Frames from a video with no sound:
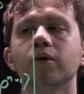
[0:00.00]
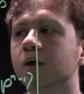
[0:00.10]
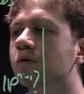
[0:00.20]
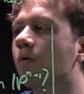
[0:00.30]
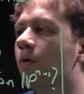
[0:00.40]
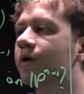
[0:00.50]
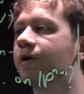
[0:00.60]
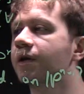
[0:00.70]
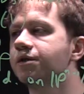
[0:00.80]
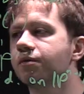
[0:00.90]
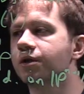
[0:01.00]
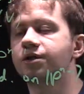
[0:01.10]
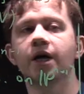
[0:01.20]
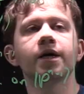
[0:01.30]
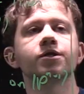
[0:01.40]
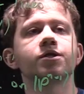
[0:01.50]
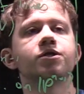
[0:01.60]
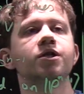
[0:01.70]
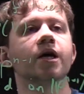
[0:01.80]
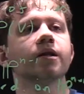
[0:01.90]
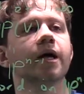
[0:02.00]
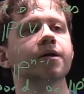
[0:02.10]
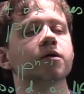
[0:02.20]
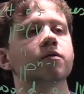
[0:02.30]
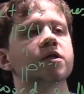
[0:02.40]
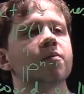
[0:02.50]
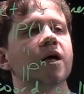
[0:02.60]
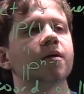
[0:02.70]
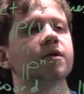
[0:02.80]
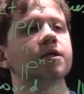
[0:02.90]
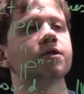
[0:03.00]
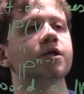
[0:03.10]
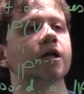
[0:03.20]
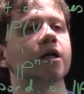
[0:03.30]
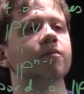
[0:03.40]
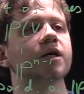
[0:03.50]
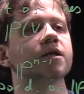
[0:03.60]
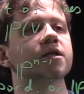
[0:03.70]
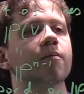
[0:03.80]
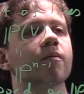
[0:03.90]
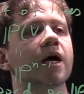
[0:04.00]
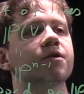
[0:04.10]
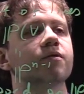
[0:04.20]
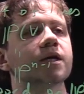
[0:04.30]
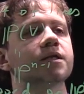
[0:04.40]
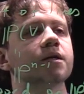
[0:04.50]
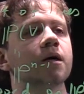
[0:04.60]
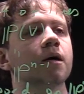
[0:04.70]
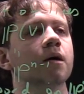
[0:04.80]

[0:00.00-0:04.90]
in coordinates, you can take just GLN, some element in GLN being some matrix.